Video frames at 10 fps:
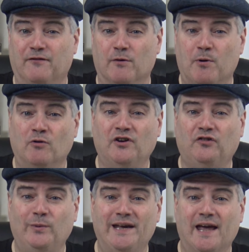If your opponent
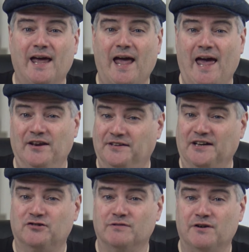is weak and the
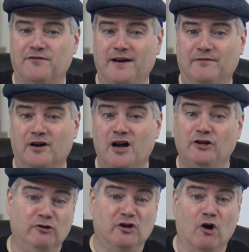dice are in your favor,
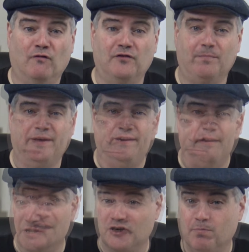you can go for the pin,
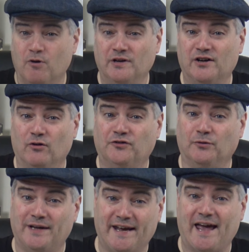but your opponent can also
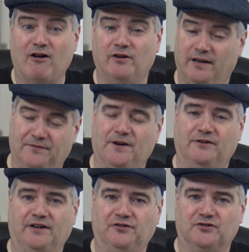kick out if their
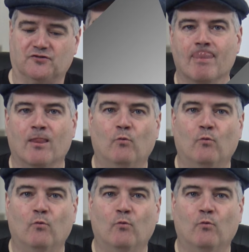dice are strong.